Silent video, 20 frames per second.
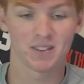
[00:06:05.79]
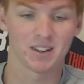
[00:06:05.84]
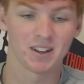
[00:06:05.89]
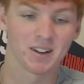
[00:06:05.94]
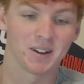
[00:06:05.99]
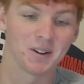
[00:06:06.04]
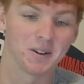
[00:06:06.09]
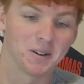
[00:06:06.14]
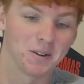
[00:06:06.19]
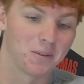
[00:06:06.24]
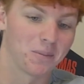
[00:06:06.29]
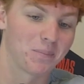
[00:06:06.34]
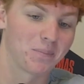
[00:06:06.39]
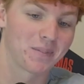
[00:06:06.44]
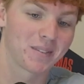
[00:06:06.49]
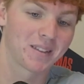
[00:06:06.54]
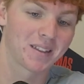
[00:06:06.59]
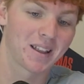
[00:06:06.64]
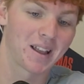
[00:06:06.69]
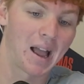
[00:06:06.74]

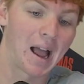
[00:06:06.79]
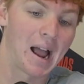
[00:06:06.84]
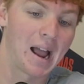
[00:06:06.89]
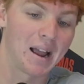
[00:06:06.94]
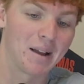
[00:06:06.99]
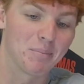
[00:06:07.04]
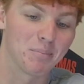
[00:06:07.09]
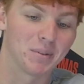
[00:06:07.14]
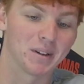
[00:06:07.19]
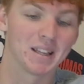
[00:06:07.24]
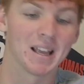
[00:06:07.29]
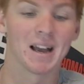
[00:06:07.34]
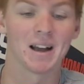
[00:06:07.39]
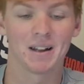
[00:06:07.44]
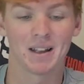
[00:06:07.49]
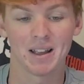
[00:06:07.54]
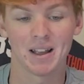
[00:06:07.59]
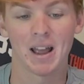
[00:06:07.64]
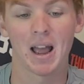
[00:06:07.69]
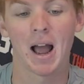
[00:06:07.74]
But yeah,
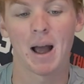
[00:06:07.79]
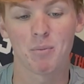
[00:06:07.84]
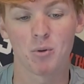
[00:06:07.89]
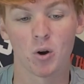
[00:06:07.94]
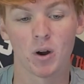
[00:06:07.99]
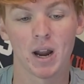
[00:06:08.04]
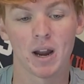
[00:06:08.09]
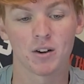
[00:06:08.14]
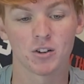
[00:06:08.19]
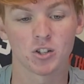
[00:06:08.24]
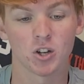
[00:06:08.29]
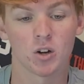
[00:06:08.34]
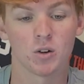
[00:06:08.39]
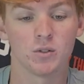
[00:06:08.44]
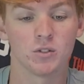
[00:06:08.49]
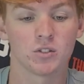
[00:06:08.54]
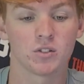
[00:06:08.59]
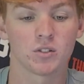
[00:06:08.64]
I'm going Eric Jones.